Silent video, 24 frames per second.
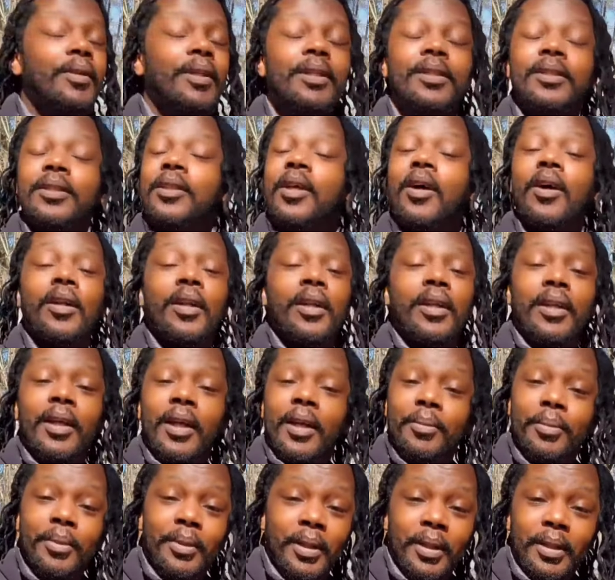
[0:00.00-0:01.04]
is not
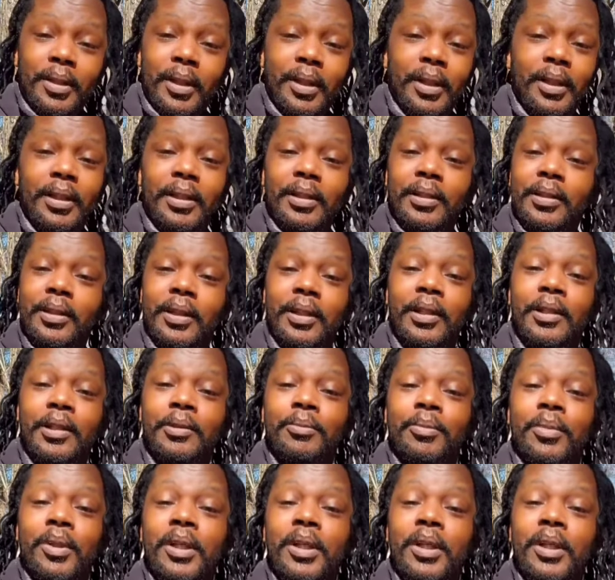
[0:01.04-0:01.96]
everything that he seem.